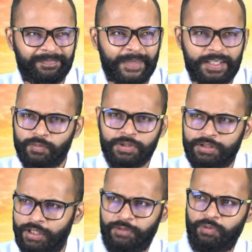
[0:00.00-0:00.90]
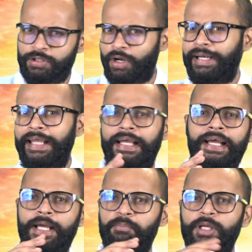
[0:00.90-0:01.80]
It was not like
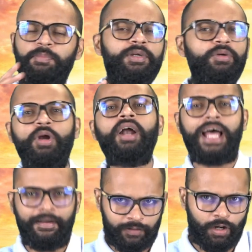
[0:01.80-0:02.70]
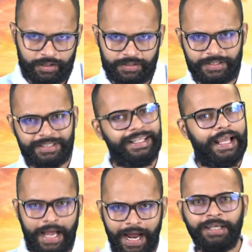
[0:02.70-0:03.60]
people did not have clocks. They
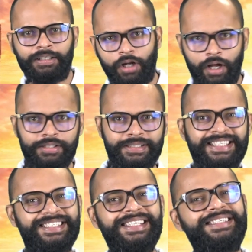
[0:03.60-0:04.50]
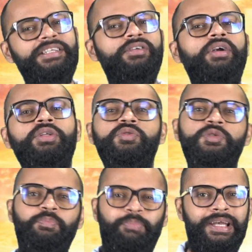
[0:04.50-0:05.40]
had clocks, it just did not use
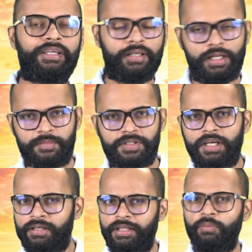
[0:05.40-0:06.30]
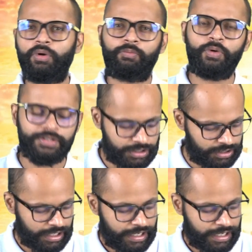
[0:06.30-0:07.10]
pendulums. Then what was it?